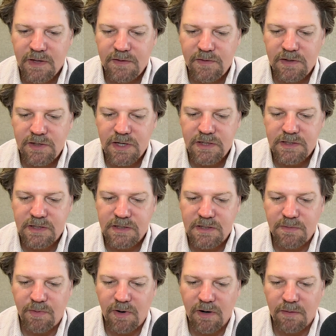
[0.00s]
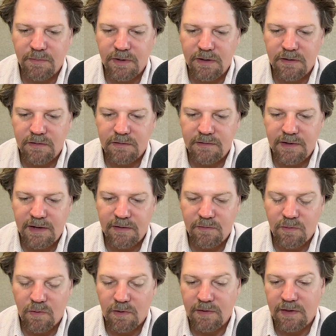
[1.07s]
Justice Department
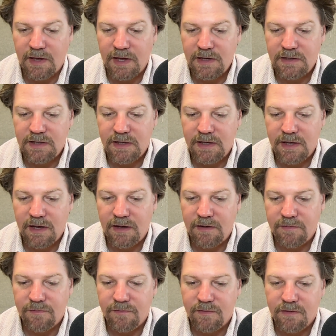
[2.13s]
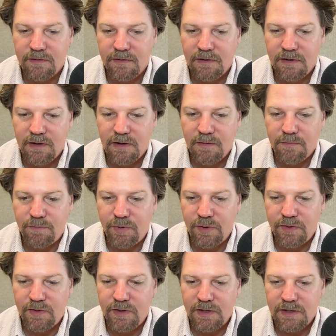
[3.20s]
or the ATF
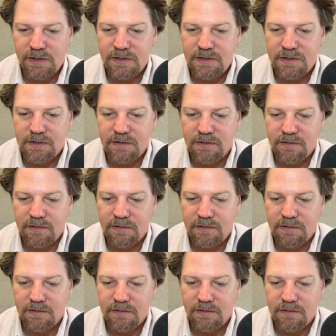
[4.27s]
put this